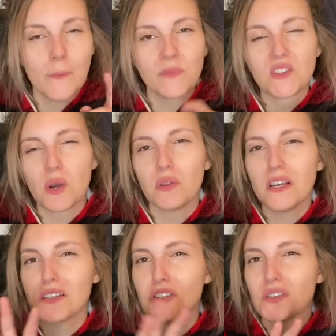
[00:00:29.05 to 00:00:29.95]
So
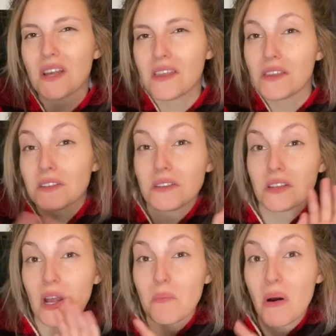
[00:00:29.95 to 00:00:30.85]
let's just say that this is
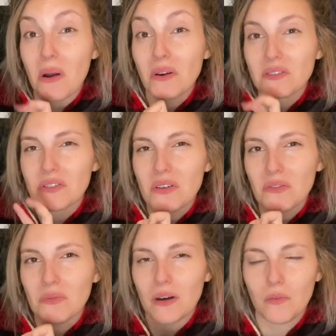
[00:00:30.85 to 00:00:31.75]
like part
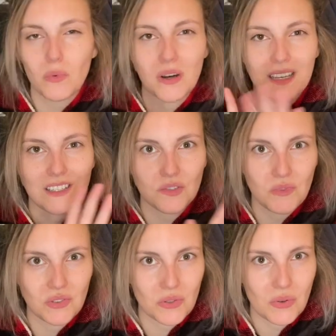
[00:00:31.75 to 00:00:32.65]
two of what is
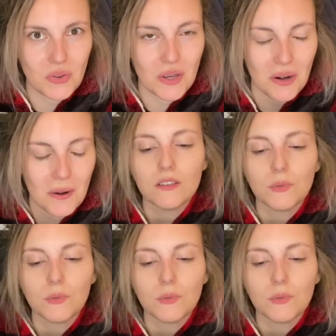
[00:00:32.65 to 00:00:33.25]
musical theater,